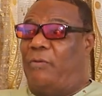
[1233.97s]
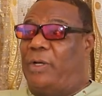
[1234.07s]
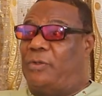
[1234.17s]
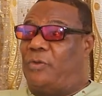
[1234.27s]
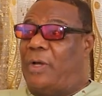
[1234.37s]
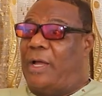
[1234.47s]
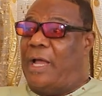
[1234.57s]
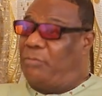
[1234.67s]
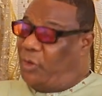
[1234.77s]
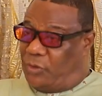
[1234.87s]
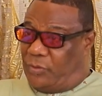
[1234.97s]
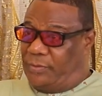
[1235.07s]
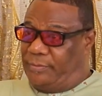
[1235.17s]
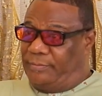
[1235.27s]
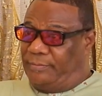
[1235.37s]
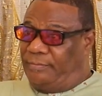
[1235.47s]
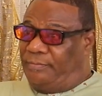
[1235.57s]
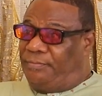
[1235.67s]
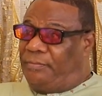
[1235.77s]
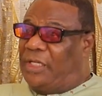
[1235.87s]
I went to Agbozu,
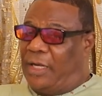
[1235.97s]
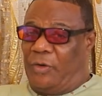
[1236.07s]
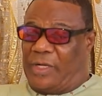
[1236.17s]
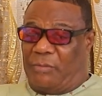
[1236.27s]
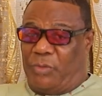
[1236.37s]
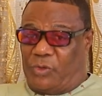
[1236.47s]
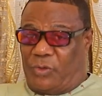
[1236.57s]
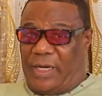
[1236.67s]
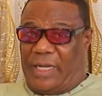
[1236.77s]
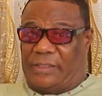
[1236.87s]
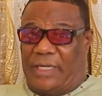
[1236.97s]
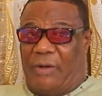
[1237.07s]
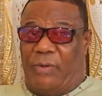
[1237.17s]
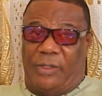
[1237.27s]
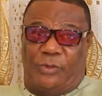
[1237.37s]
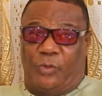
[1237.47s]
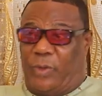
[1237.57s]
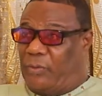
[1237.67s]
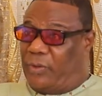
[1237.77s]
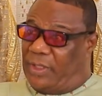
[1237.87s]
you know, Kagbozu, and I said I wanted to
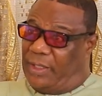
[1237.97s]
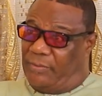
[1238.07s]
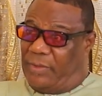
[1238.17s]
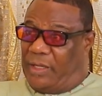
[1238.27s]
work with him.